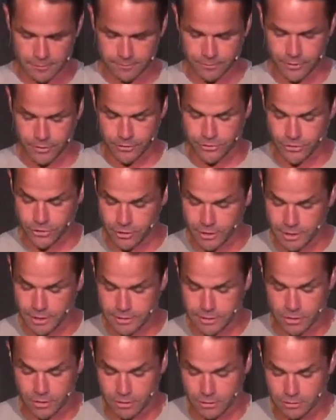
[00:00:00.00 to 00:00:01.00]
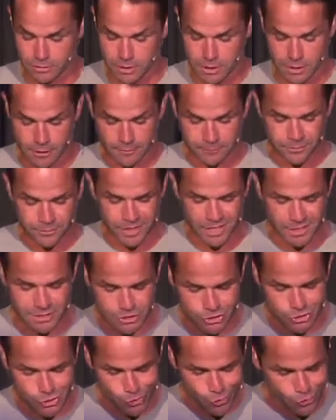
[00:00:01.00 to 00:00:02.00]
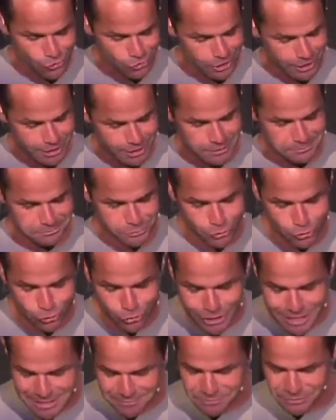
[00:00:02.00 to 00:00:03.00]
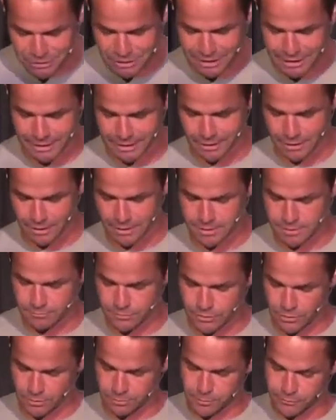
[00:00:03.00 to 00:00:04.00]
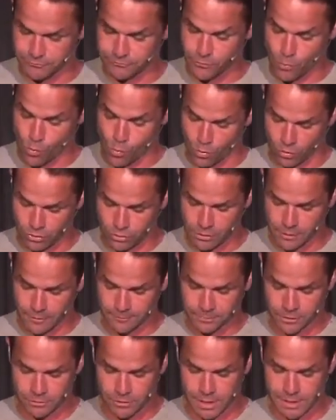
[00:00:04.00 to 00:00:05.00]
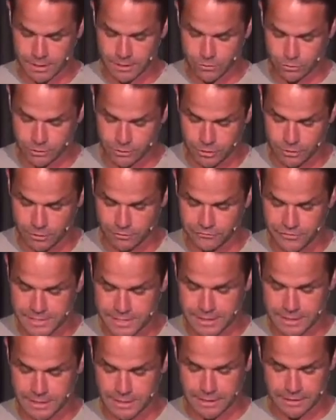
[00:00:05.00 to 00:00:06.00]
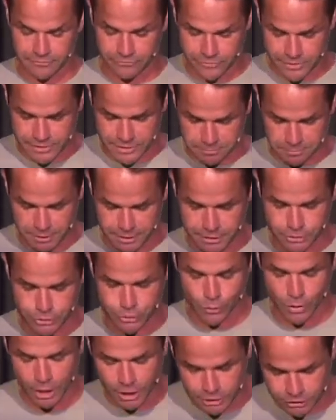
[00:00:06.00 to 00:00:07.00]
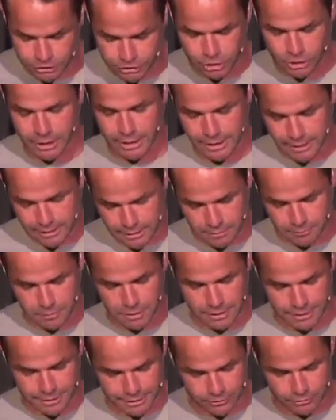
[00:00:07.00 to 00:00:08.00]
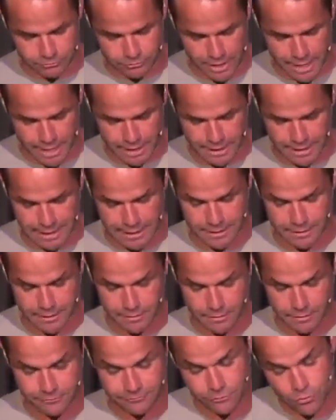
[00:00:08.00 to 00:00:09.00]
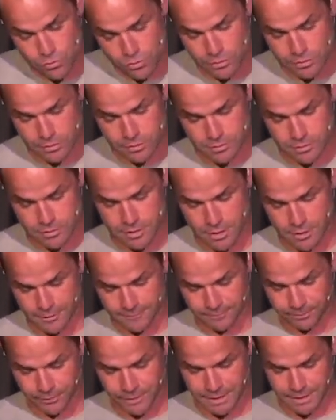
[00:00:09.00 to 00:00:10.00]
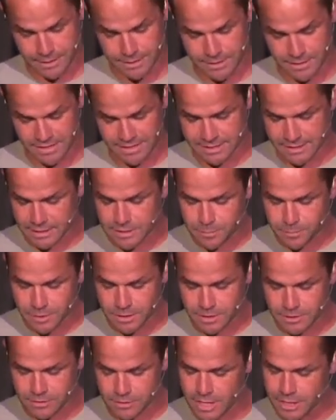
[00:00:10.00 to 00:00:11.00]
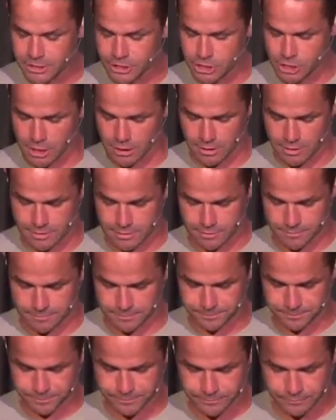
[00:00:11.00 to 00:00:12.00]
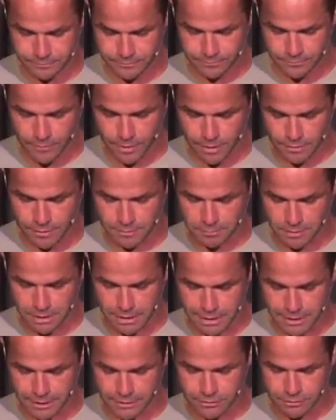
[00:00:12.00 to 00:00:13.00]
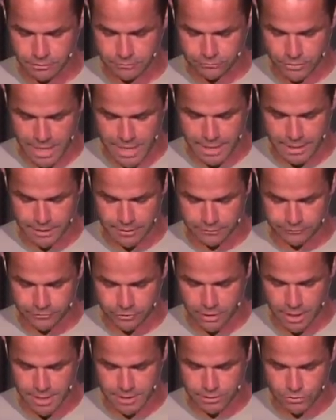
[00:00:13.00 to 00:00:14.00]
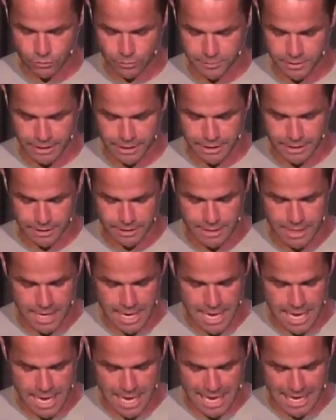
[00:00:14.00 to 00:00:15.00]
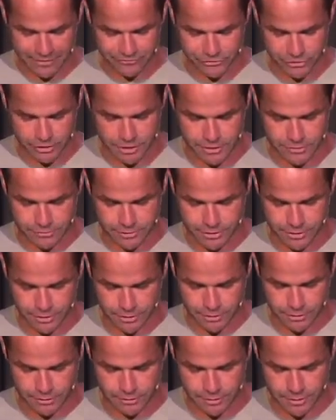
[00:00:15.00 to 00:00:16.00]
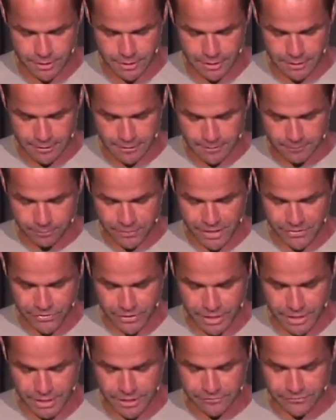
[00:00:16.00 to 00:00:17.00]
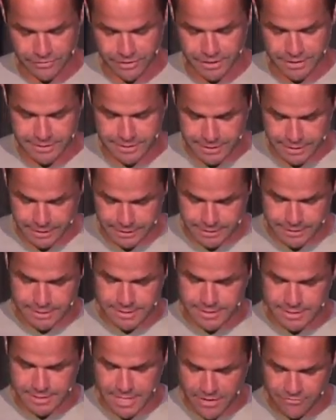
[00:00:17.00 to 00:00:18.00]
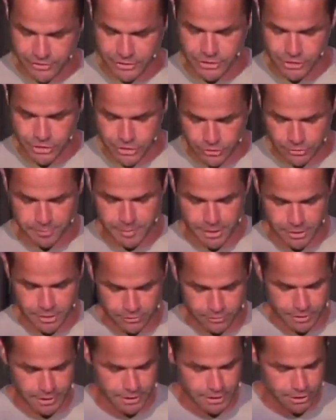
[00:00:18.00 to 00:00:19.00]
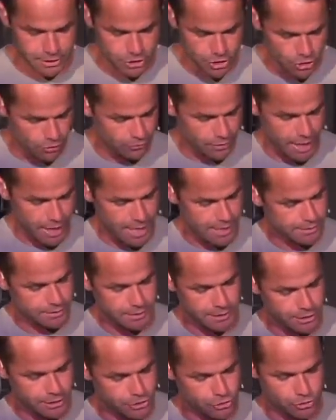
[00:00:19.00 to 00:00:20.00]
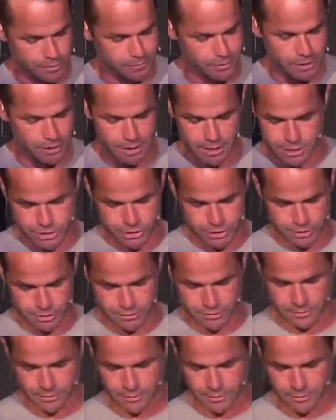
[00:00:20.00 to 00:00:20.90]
The third is called historic premillennialism, so before Christ will return physically and visibly to usher in the millennial reign. And then the fourth is dispensationalism. The millennial reign of Christ will begin after His return at the end of a distinct seven-year period known as the tribulation.